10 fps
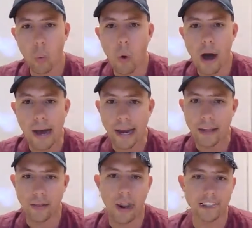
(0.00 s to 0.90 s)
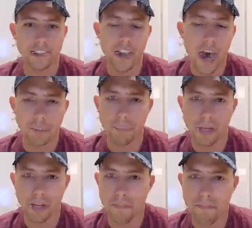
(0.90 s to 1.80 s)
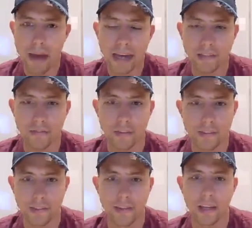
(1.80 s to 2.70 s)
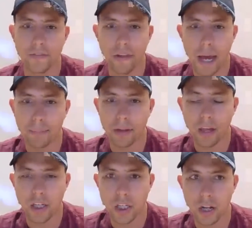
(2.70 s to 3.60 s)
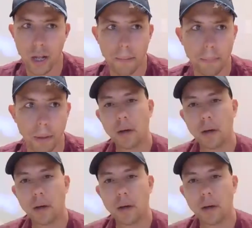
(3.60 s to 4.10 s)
why there has not been a massively successful application on a public.